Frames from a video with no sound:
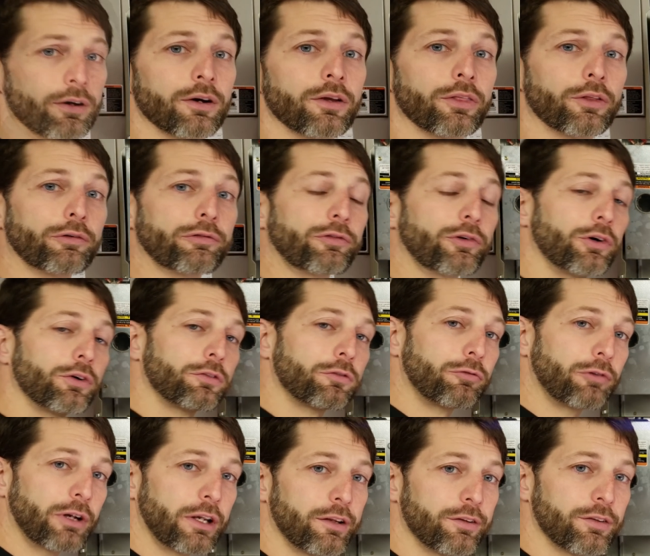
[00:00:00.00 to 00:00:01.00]
The first
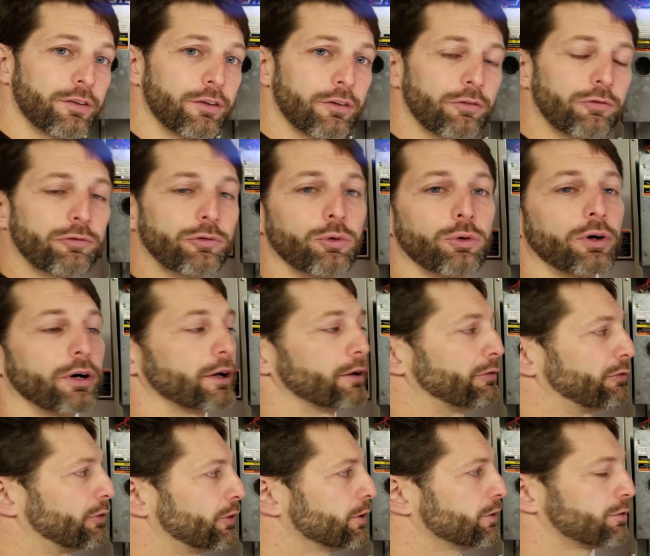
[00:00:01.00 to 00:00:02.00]
reason for a
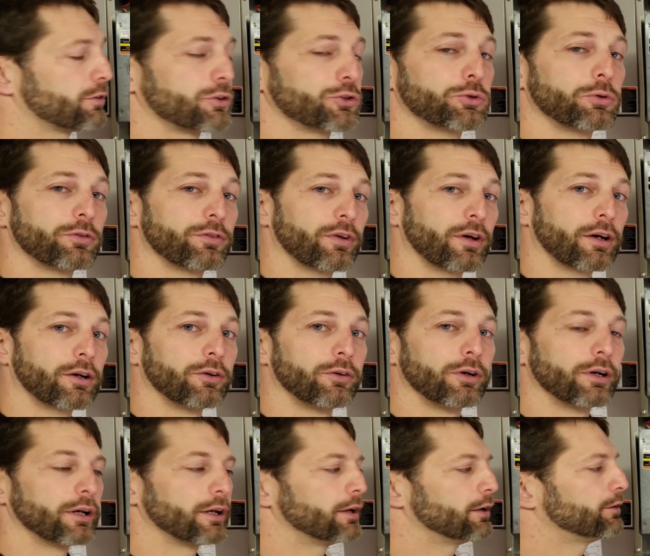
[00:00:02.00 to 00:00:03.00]
furnace to short
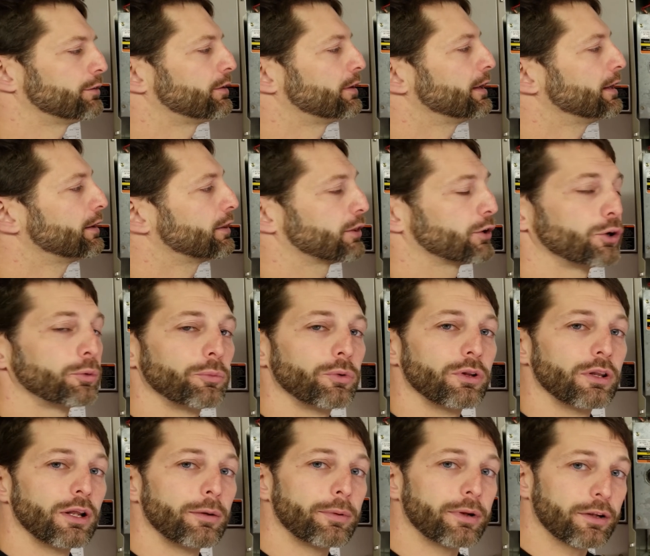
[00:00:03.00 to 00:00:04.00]
cycle is the
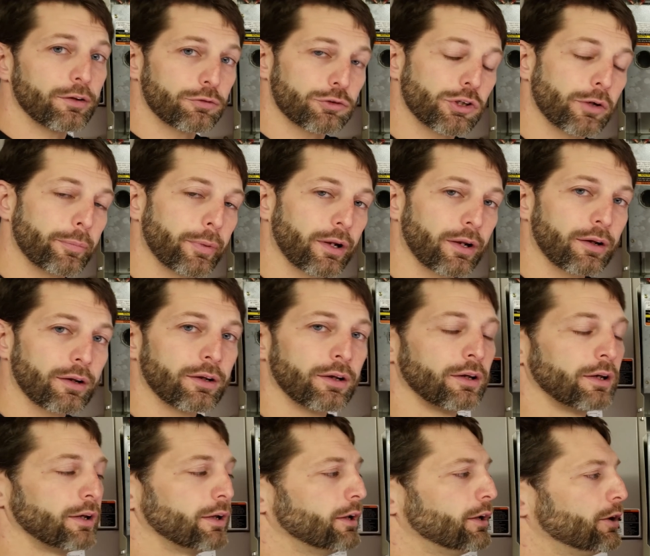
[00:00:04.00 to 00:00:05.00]
thermal limit is tripping.
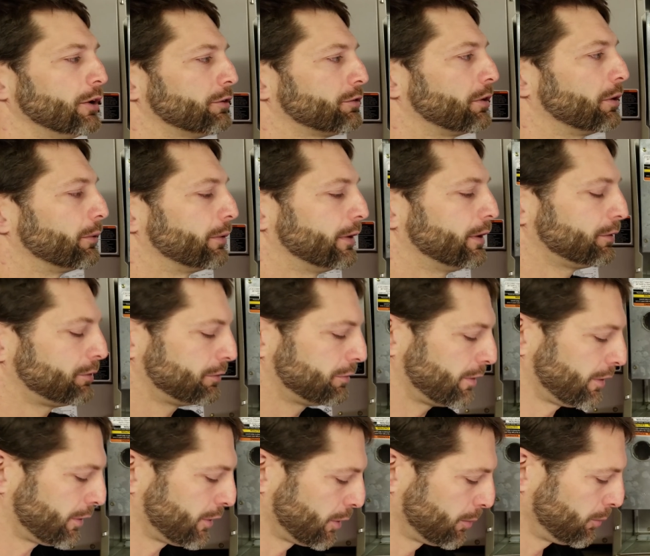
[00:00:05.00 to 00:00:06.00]
So this is
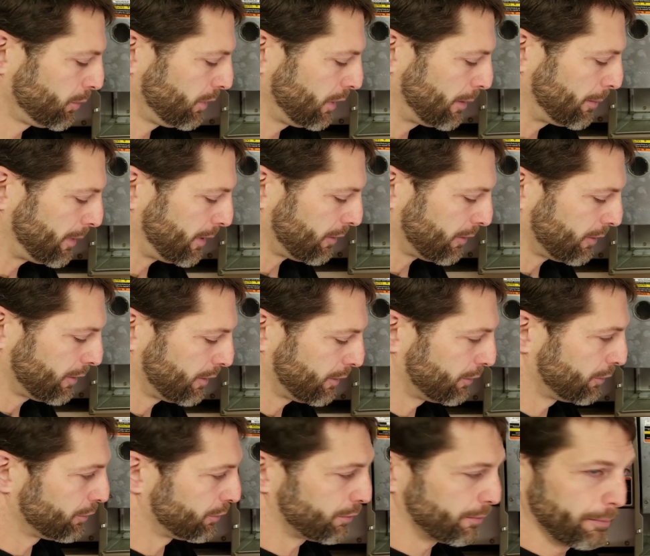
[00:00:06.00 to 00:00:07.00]
a thermal limit.
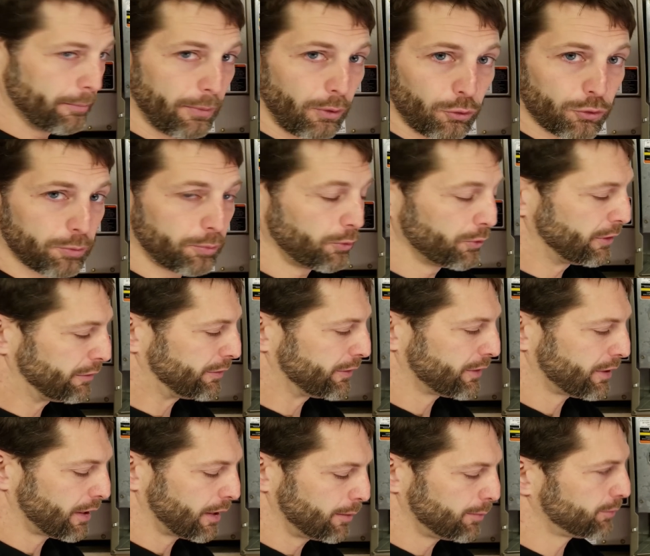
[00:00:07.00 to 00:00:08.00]
There's multiple
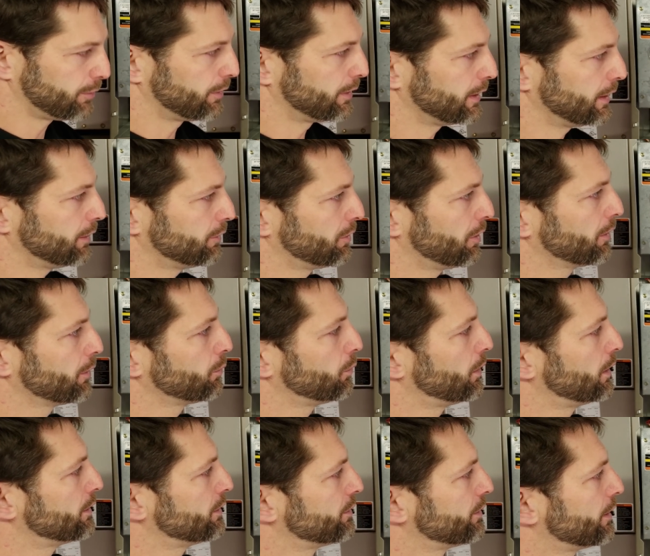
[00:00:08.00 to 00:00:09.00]
different types. These are the
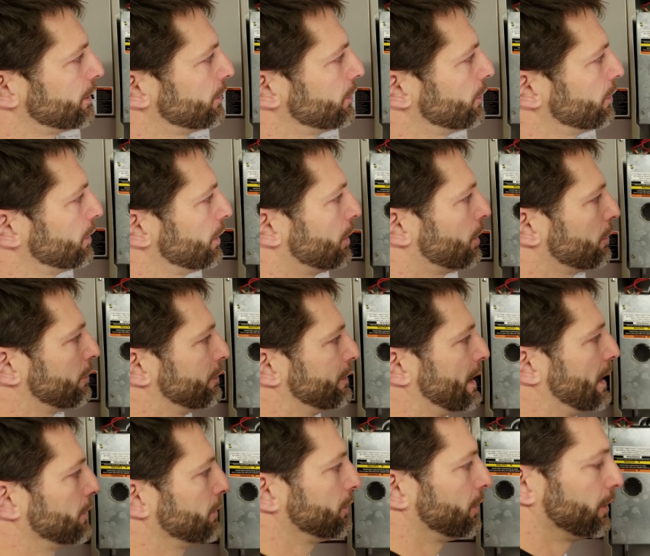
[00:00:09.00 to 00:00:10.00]
ones that are
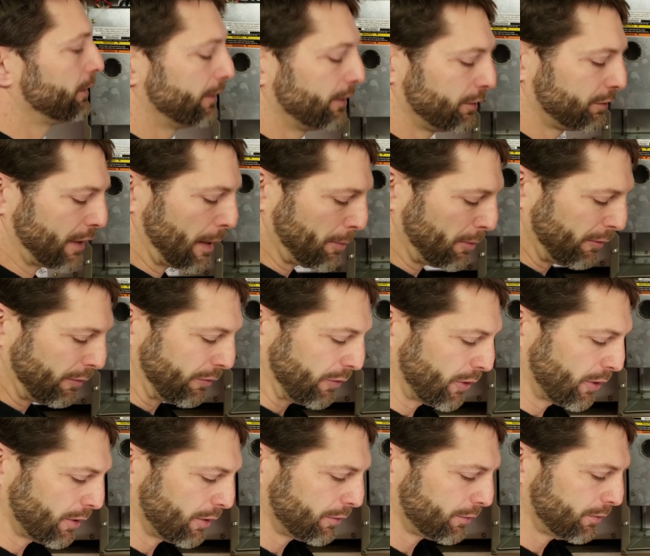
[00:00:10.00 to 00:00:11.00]
found on this type of a
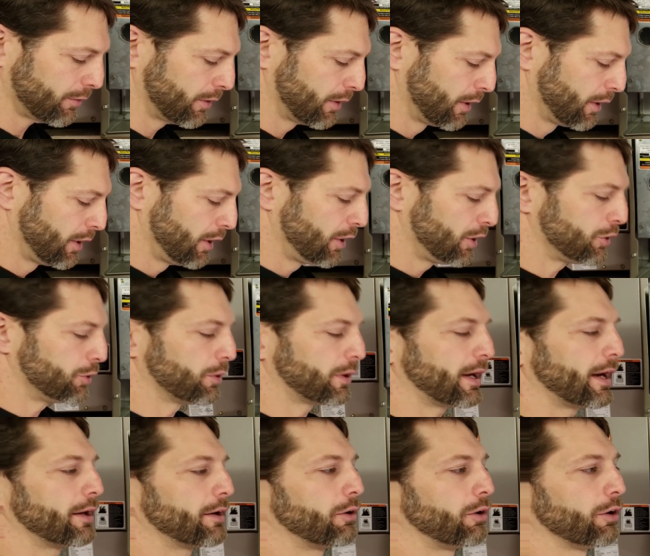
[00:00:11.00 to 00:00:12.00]
furnace. You
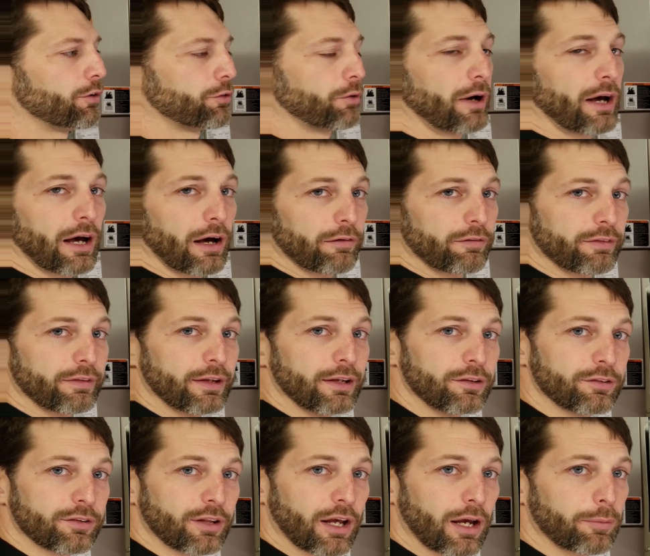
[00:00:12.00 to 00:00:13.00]
can also have
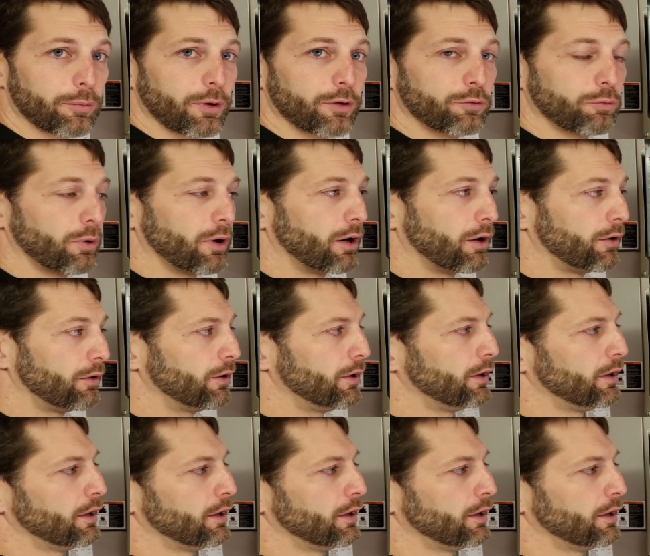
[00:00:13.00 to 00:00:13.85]
these type as well,